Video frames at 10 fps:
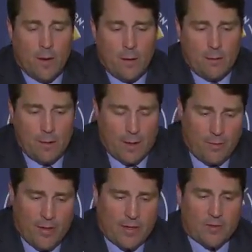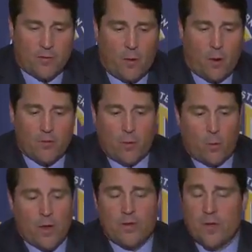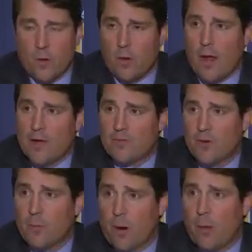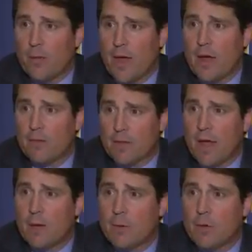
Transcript: Well, I think as far as our win total last year, probably ahead of the game